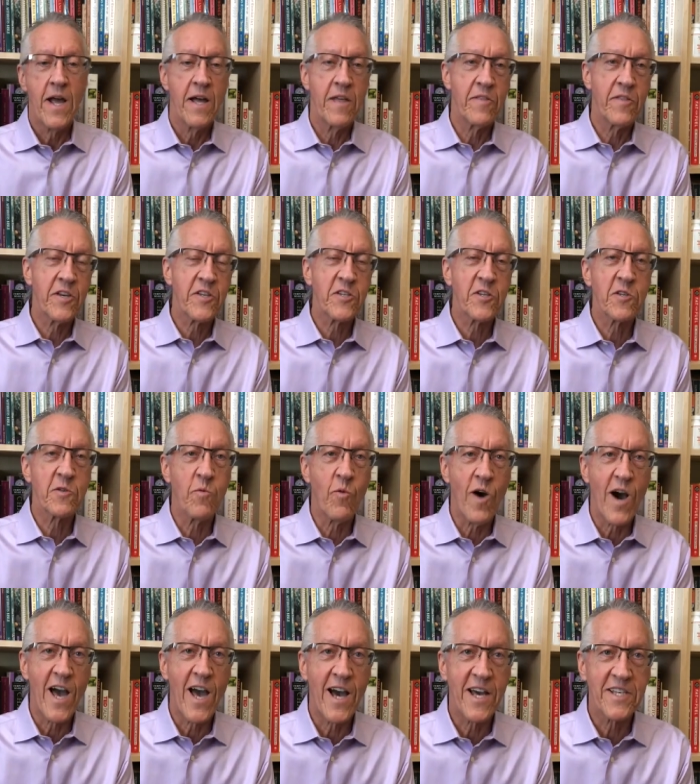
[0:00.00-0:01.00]
And this is
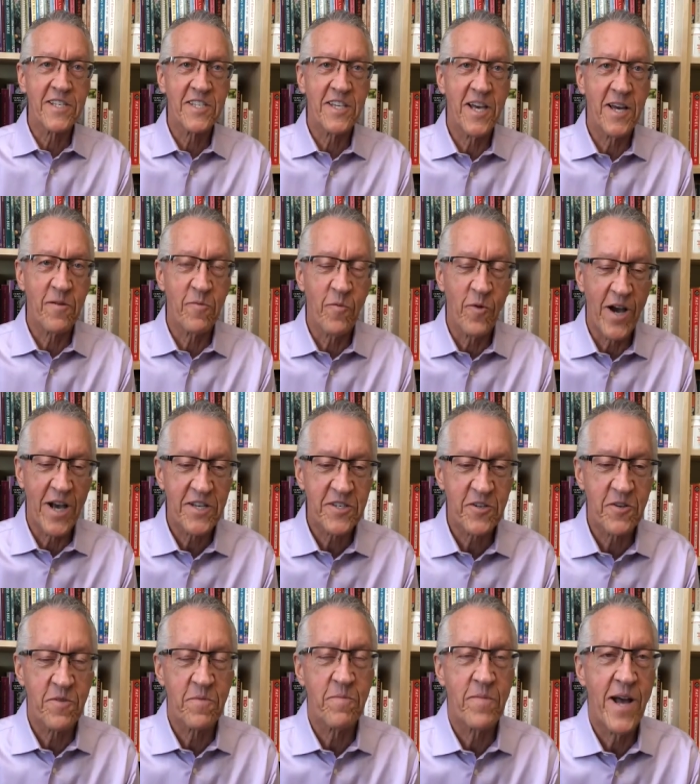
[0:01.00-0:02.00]
why I said
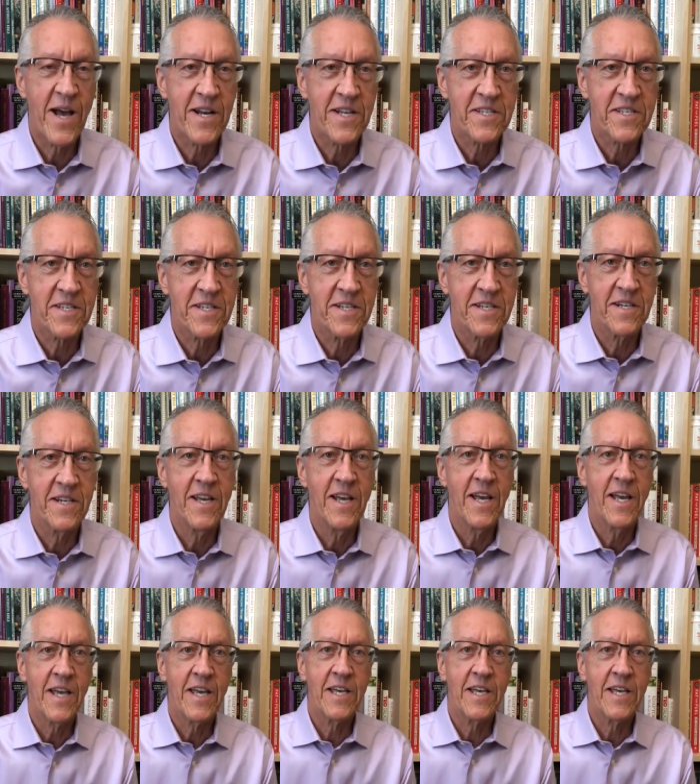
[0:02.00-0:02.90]
Western medicine